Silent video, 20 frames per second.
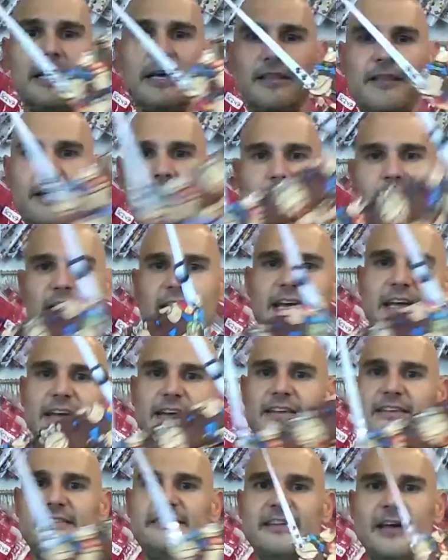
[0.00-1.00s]
there
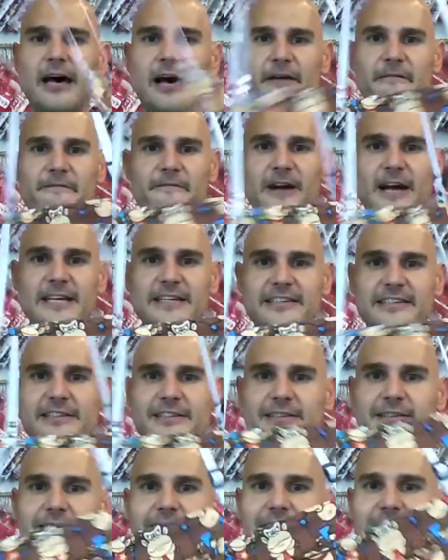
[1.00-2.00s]
is a front
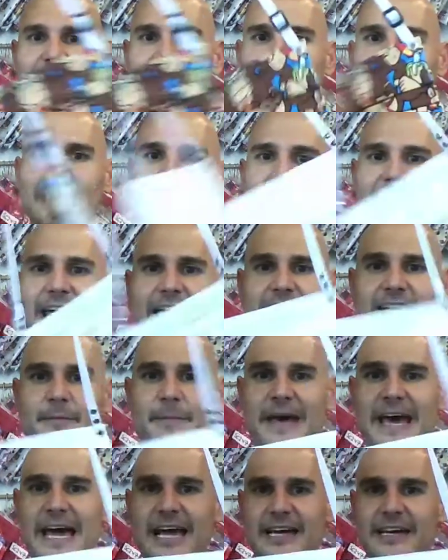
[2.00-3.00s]
and a
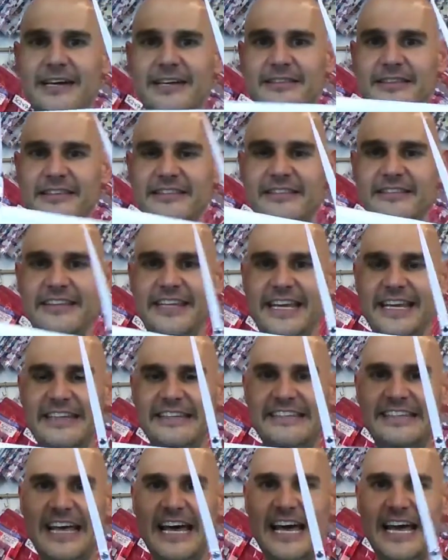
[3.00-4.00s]
back. This is the
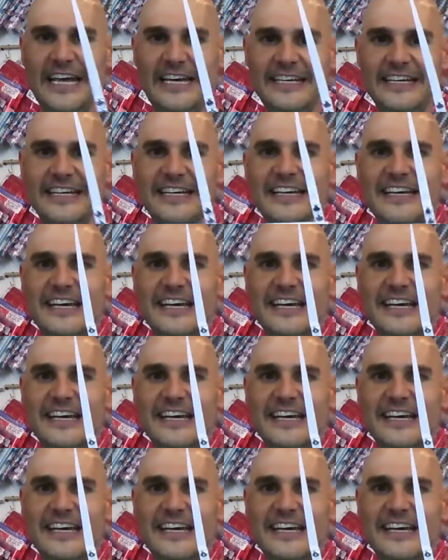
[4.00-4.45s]
inside.